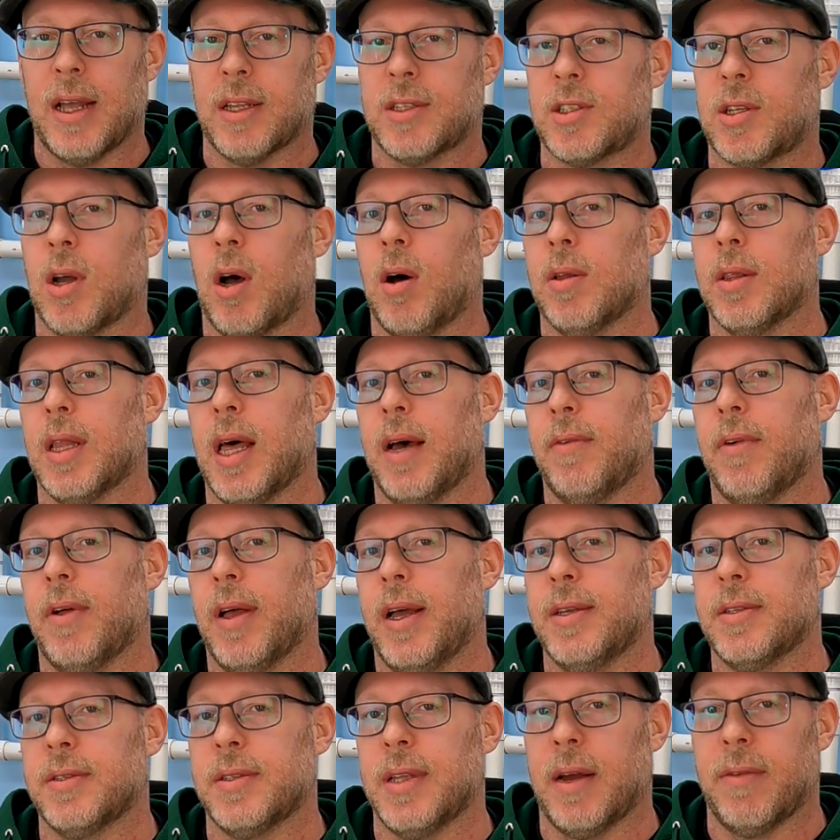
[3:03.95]
That salt
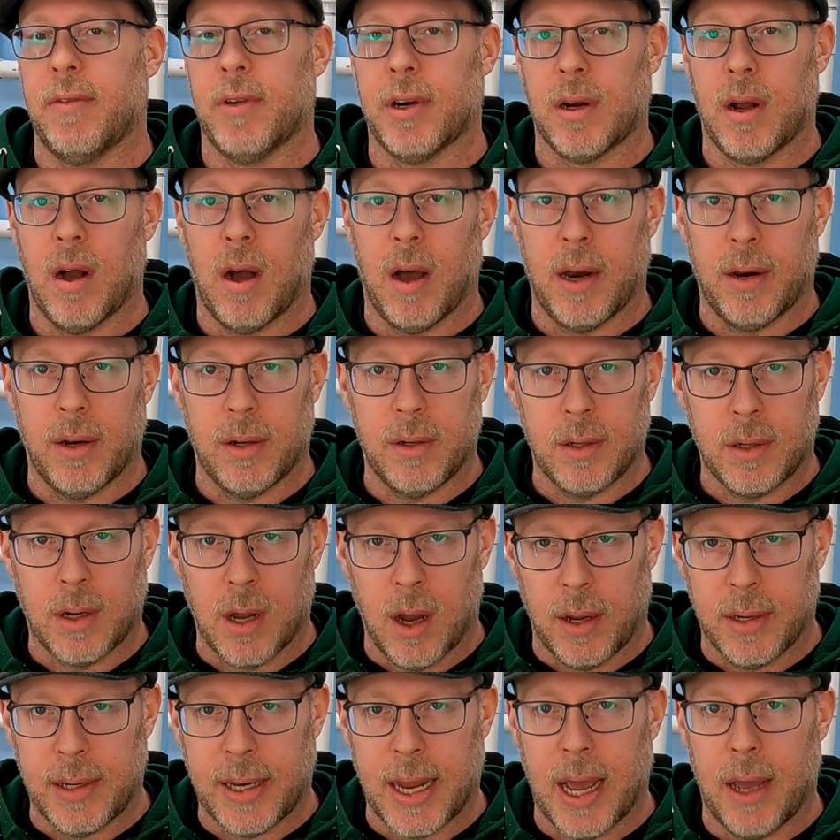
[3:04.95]
level has never gone
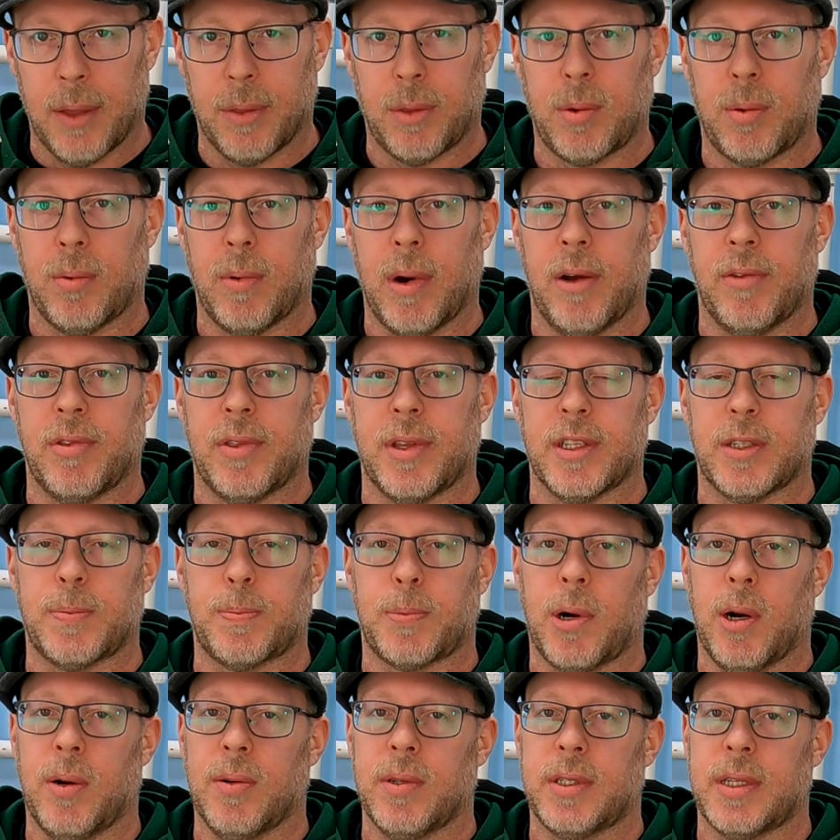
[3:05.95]
gone down throughout this
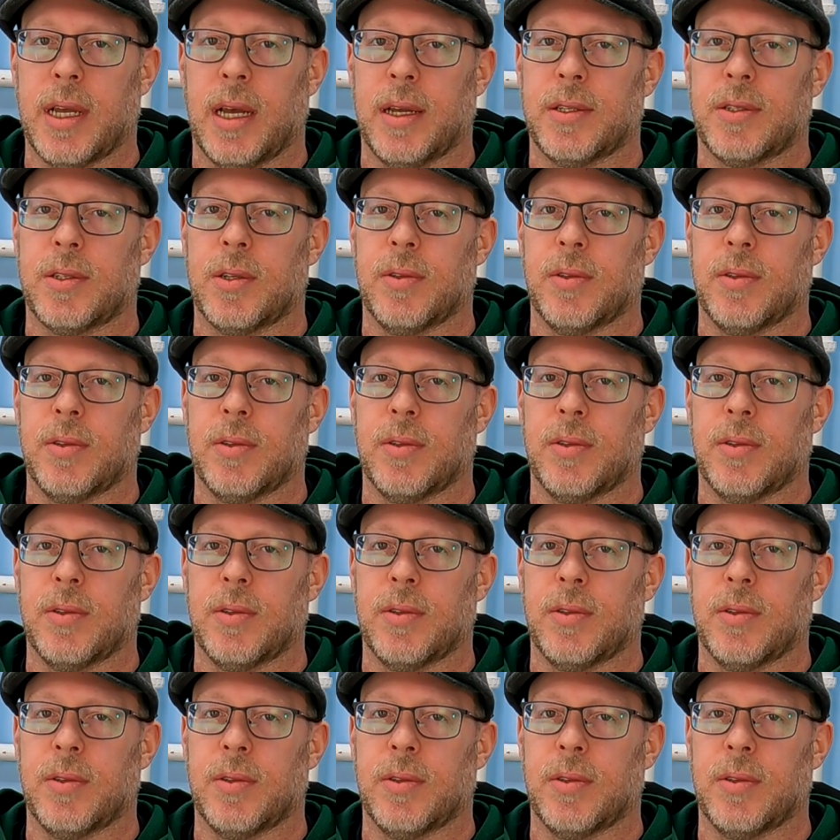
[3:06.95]
process.